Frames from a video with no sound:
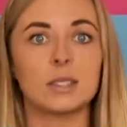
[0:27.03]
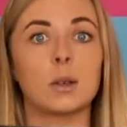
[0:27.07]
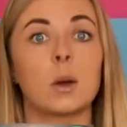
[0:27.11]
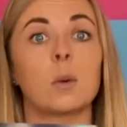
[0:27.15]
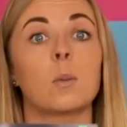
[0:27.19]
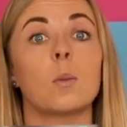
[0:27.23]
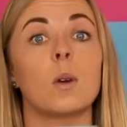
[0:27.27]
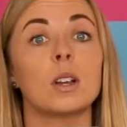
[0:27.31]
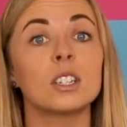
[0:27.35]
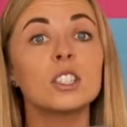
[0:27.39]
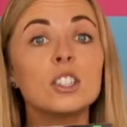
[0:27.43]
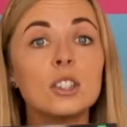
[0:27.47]
So I
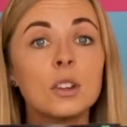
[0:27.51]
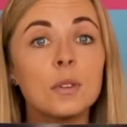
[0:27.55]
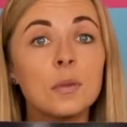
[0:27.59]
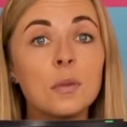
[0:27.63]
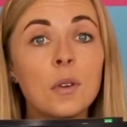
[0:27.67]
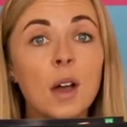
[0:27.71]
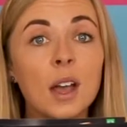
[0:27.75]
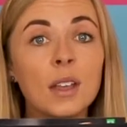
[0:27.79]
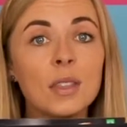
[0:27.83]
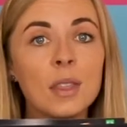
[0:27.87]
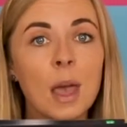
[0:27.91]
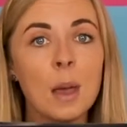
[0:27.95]
want you to
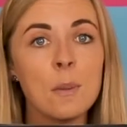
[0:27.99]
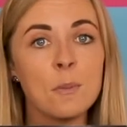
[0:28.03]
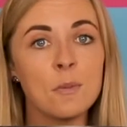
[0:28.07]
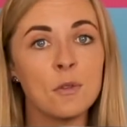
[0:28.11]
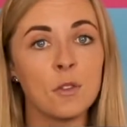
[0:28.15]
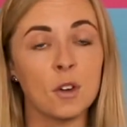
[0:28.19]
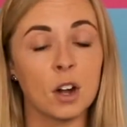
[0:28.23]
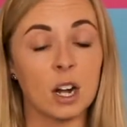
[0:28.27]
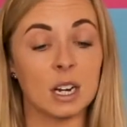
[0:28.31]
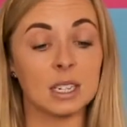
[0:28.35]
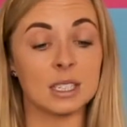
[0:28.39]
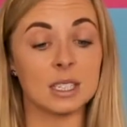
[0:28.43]
find them
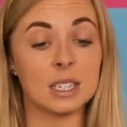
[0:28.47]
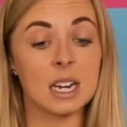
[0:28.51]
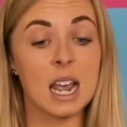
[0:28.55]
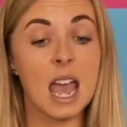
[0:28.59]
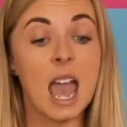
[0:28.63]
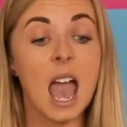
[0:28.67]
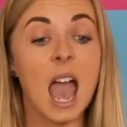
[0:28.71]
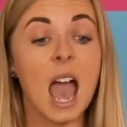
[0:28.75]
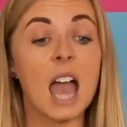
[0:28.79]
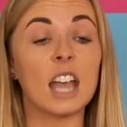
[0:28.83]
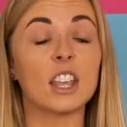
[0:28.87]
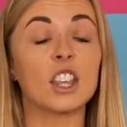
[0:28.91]
first.
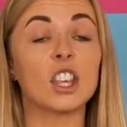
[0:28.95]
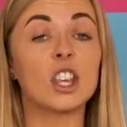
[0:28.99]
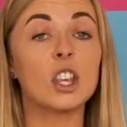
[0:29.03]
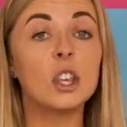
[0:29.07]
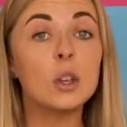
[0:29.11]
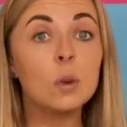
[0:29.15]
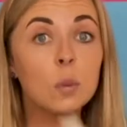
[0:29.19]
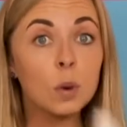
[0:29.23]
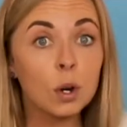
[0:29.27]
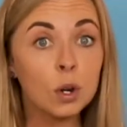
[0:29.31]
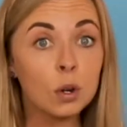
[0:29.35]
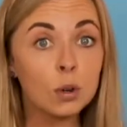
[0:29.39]
And
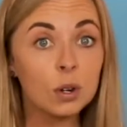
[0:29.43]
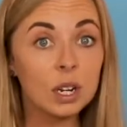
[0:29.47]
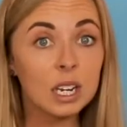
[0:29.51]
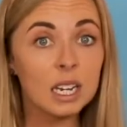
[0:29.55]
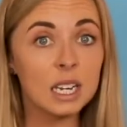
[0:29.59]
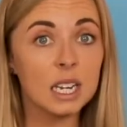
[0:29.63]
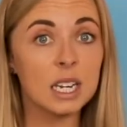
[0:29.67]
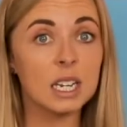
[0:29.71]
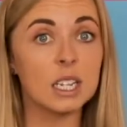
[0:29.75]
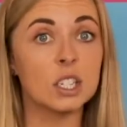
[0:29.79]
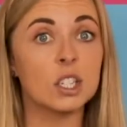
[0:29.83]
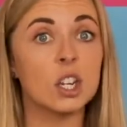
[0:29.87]
you are gonna
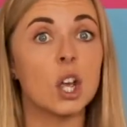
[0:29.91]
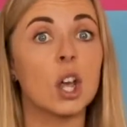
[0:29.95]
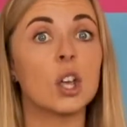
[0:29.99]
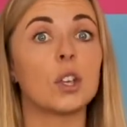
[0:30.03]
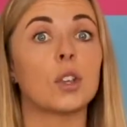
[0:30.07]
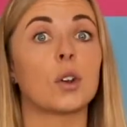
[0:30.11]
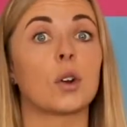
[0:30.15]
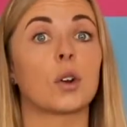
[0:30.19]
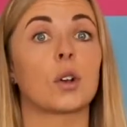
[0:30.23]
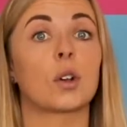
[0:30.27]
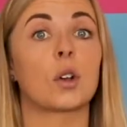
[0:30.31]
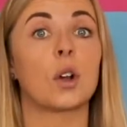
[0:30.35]
need
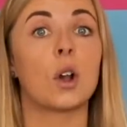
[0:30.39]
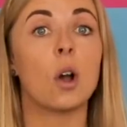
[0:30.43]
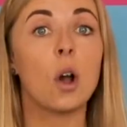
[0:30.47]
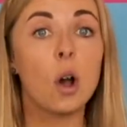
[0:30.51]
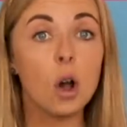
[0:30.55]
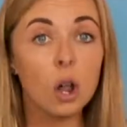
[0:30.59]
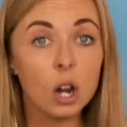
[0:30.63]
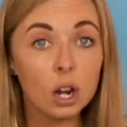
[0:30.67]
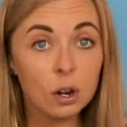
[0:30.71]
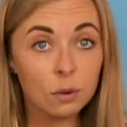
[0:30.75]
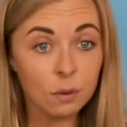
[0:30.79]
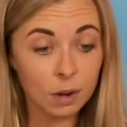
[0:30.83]
your
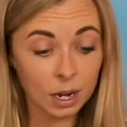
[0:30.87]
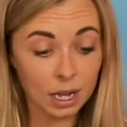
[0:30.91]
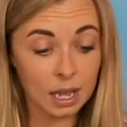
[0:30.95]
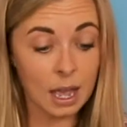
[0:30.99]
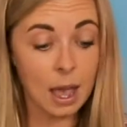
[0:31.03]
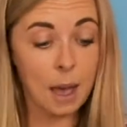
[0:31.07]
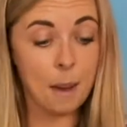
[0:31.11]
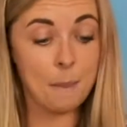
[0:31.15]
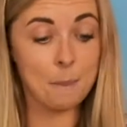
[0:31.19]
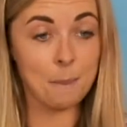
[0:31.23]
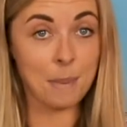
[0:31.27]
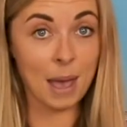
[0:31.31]

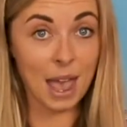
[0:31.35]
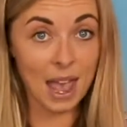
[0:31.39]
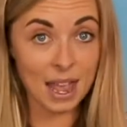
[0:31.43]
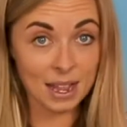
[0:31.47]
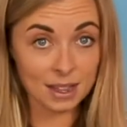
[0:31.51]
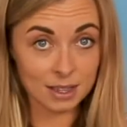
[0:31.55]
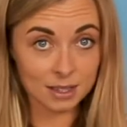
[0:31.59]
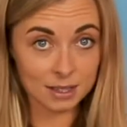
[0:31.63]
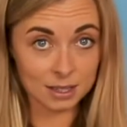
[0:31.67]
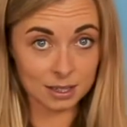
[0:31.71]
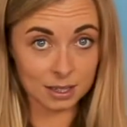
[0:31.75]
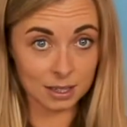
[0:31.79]
coloring
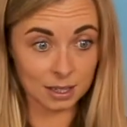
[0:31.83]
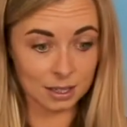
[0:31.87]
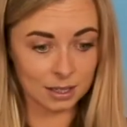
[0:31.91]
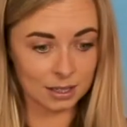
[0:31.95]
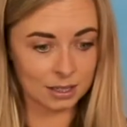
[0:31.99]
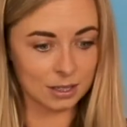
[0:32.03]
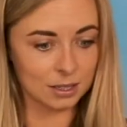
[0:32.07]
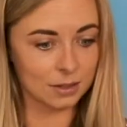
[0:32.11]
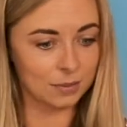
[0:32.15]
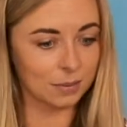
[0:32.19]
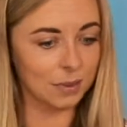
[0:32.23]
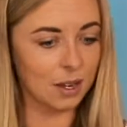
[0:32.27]

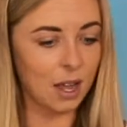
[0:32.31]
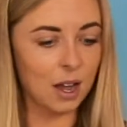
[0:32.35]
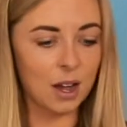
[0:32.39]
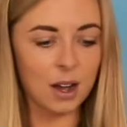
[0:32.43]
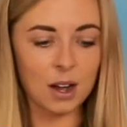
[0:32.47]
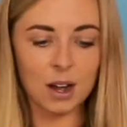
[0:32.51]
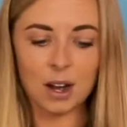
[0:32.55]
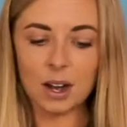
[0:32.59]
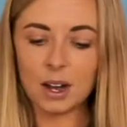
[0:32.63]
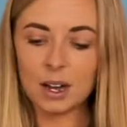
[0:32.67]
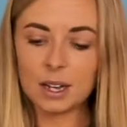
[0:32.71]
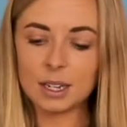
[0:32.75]
pencils.
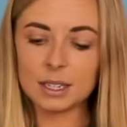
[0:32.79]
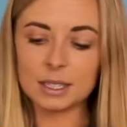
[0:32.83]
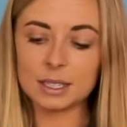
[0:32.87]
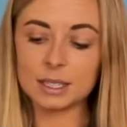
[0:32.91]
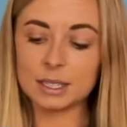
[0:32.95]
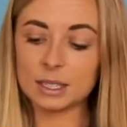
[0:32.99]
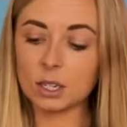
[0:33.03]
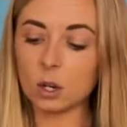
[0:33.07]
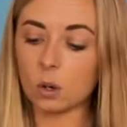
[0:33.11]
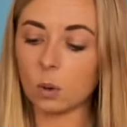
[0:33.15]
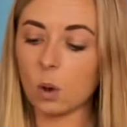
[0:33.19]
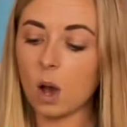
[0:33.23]

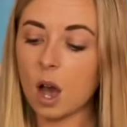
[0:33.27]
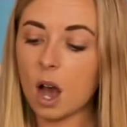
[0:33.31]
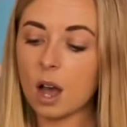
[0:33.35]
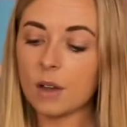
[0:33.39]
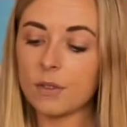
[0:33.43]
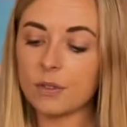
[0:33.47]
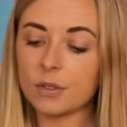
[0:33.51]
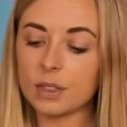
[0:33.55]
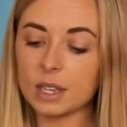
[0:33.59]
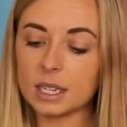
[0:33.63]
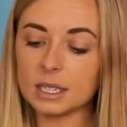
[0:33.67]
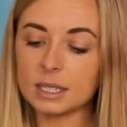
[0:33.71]
So
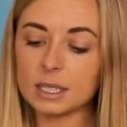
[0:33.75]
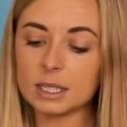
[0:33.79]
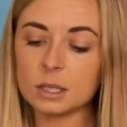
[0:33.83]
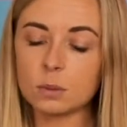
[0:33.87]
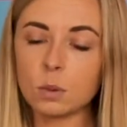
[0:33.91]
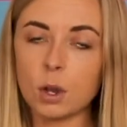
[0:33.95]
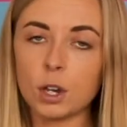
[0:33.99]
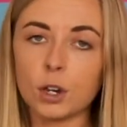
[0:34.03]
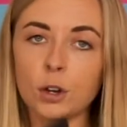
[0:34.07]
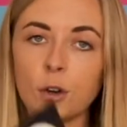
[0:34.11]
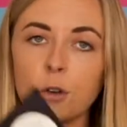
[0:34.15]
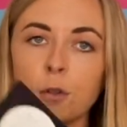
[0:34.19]
this
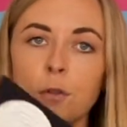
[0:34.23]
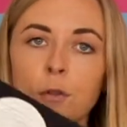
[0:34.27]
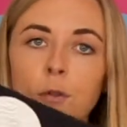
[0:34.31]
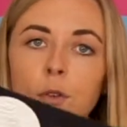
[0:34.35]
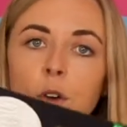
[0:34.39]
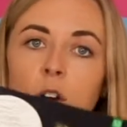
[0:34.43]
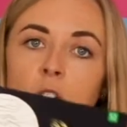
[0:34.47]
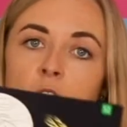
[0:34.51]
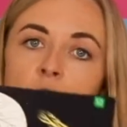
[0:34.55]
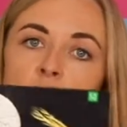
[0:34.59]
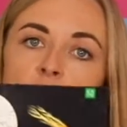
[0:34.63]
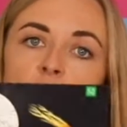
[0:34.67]
is what your
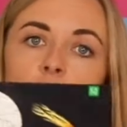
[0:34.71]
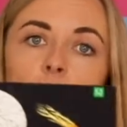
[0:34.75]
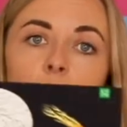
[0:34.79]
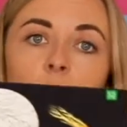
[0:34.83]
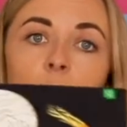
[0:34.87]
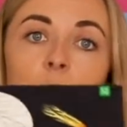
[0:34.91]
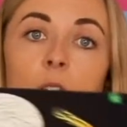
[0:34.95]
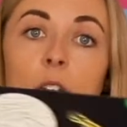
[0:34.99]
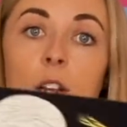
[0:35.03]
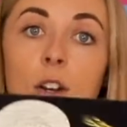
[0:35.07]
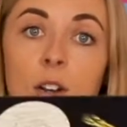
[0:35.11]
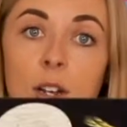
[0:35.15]
first sheet
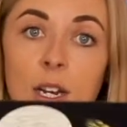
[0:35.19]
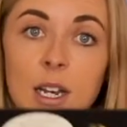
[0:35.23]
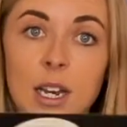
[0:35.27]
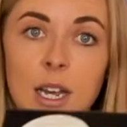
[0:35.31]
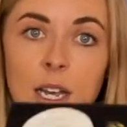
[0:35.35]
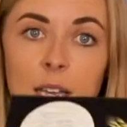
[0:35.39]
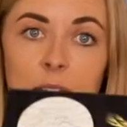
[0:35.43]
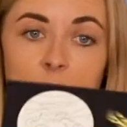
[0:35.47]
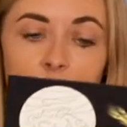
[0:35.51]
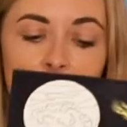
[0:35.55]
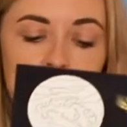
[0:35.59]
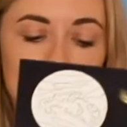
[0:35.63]
will look
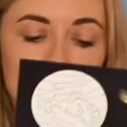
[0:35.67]
like.